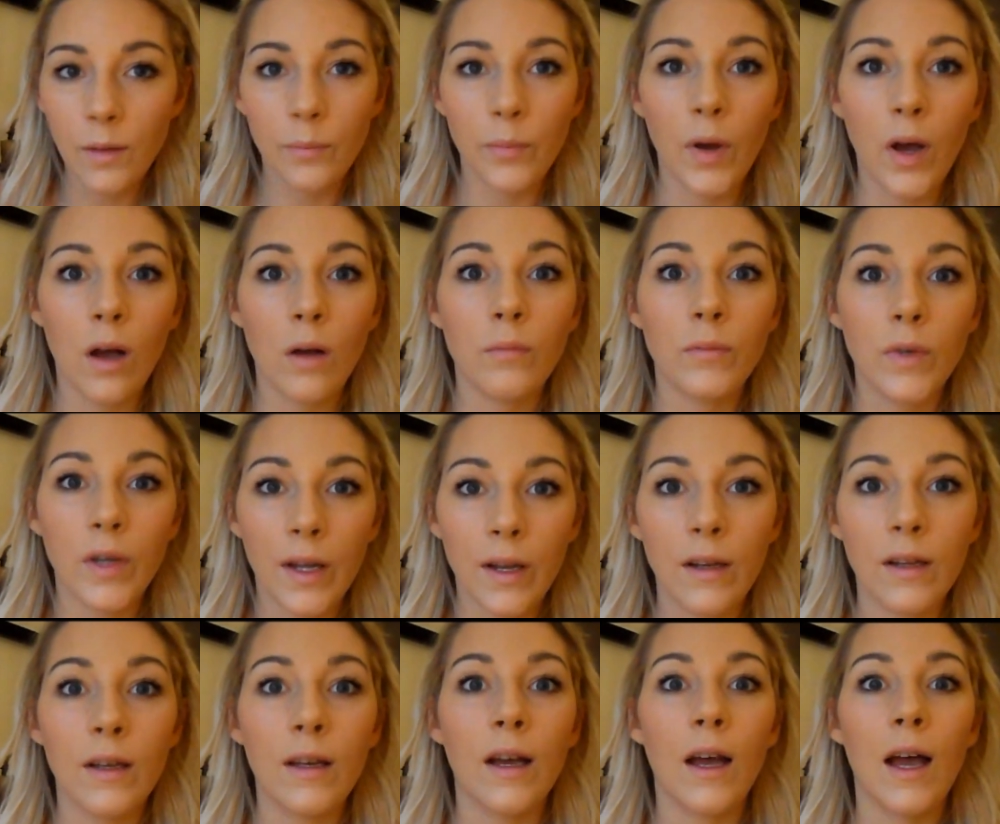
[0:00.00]
lip balm,
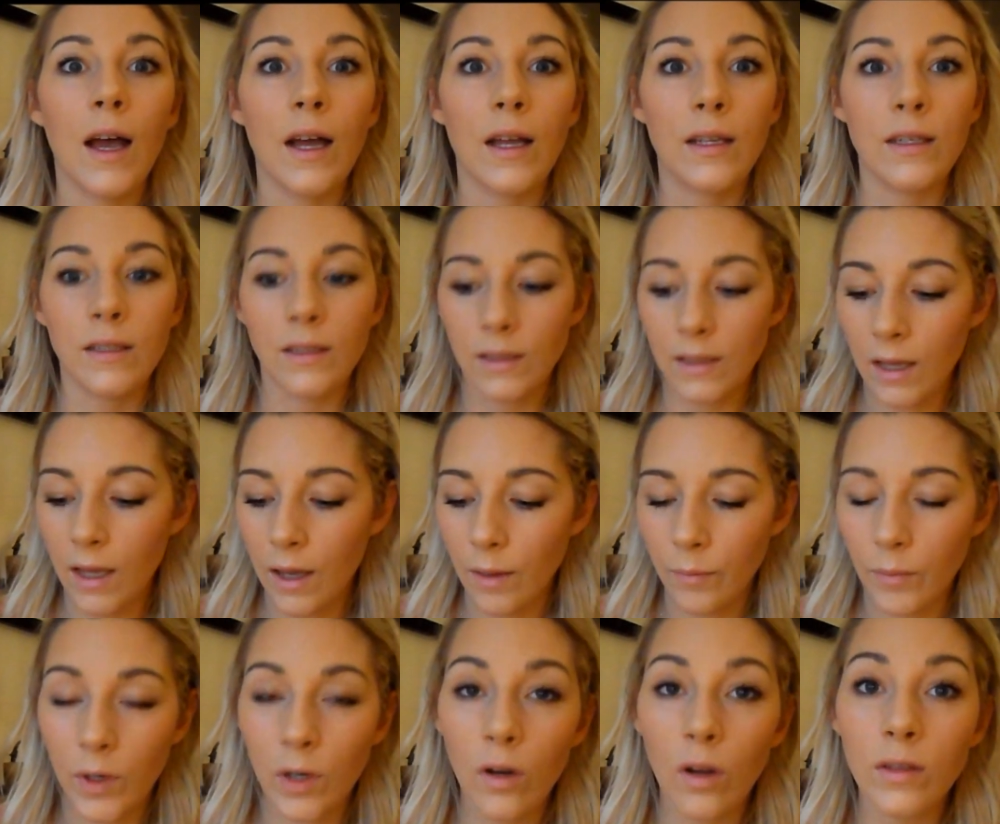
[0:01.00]
colour and
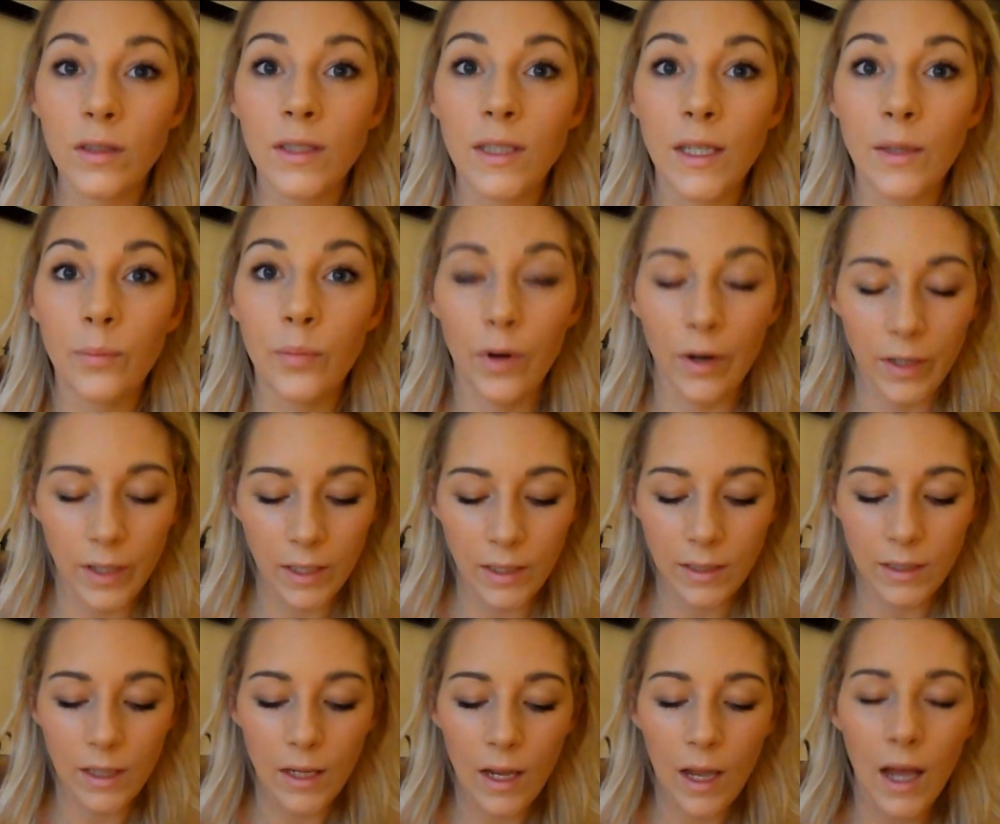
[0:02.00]
glossy
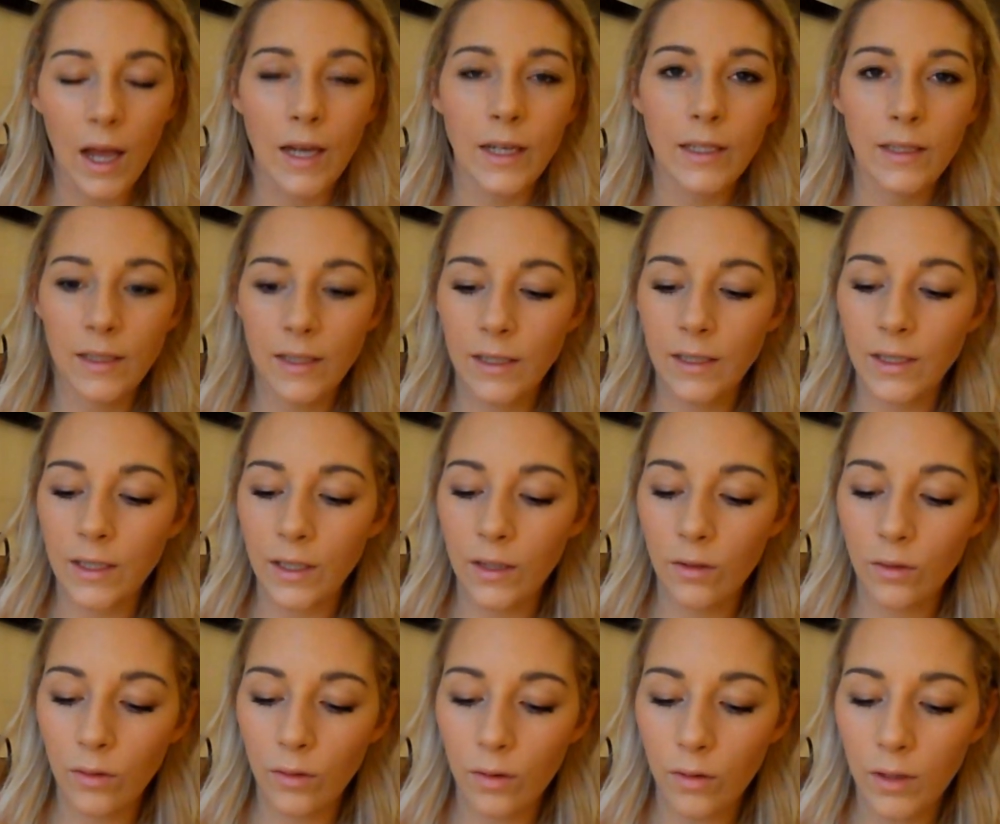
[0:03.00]
products, and it's the
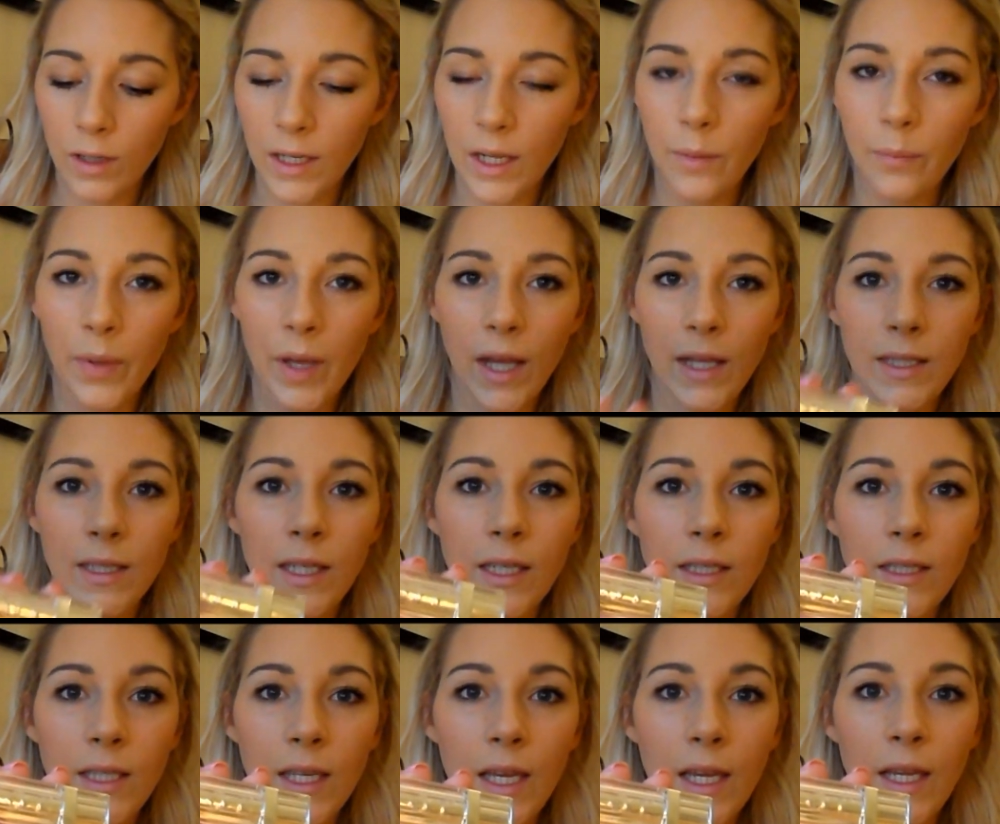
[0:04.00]
Dior Lip
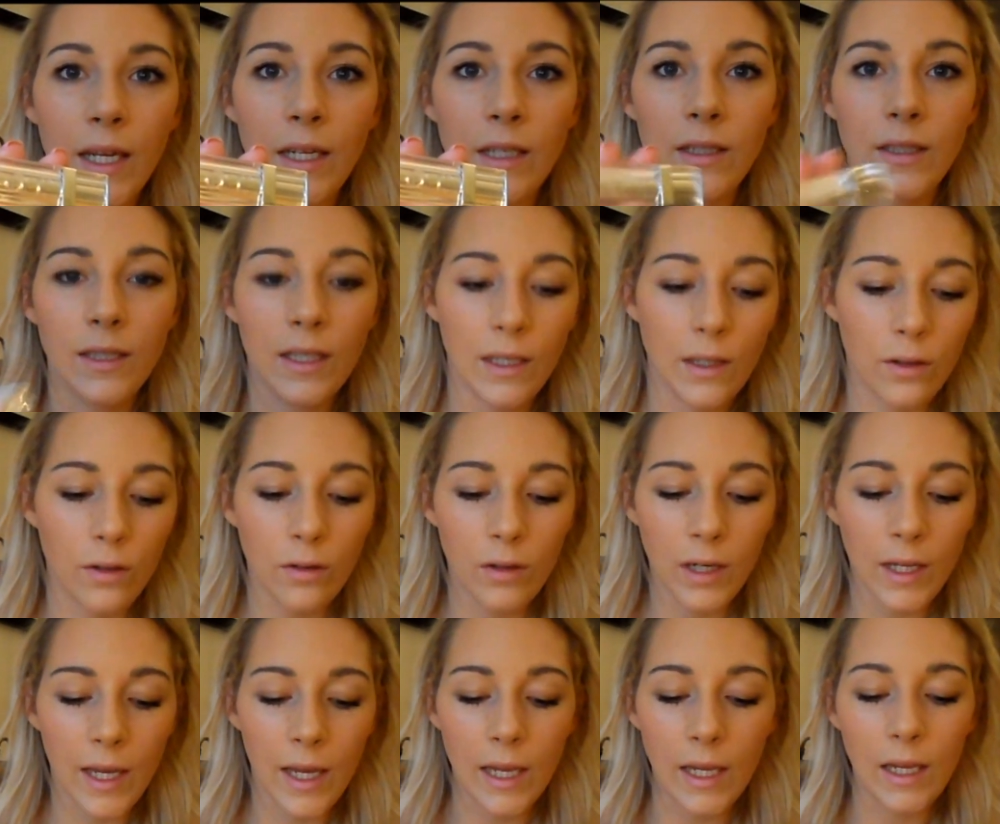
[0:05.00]
Addict in
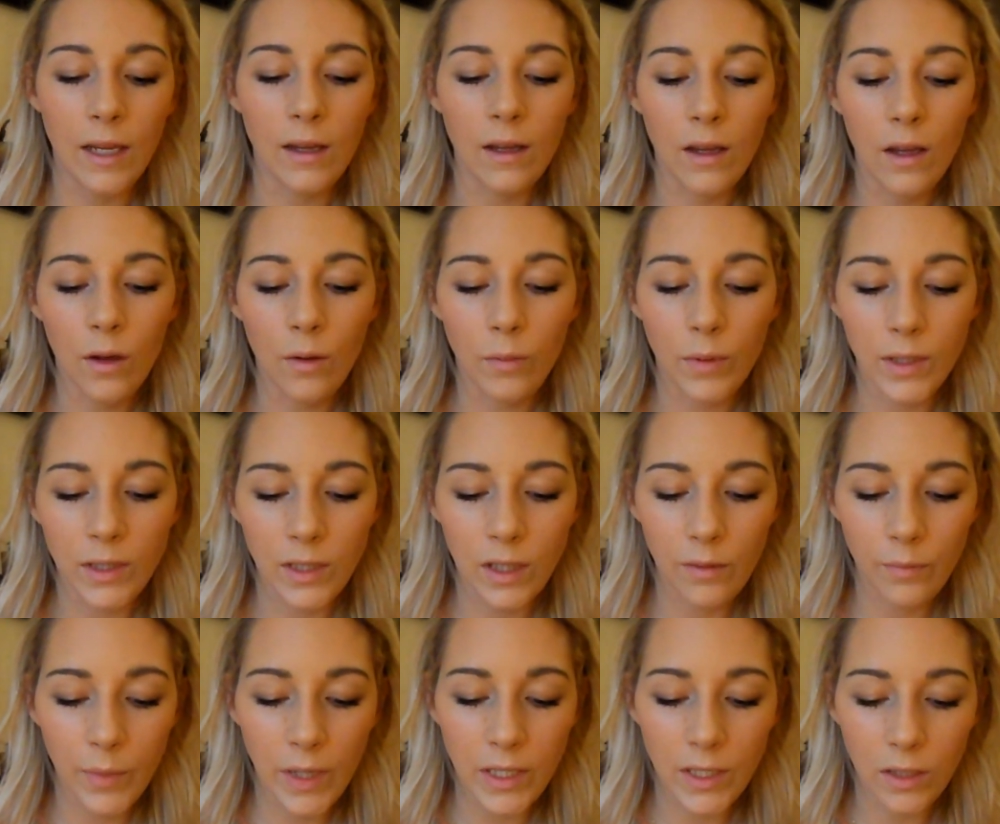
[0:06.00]
Singulier, which
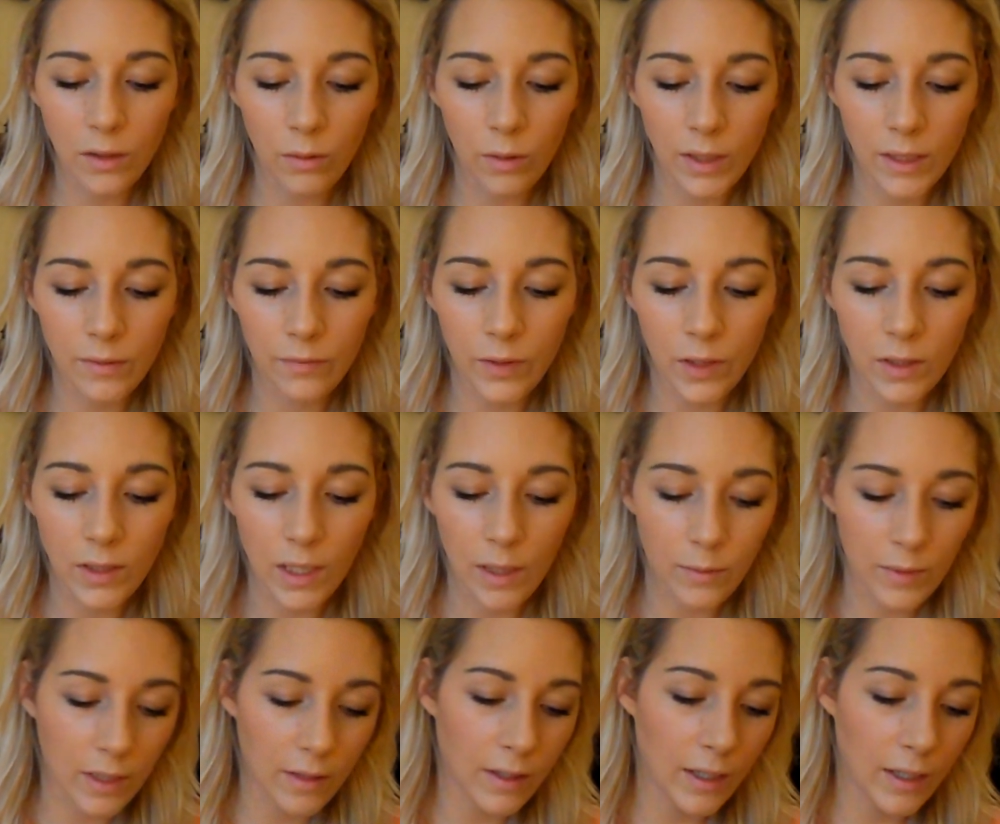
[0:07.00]
I've mentioned quite a few times.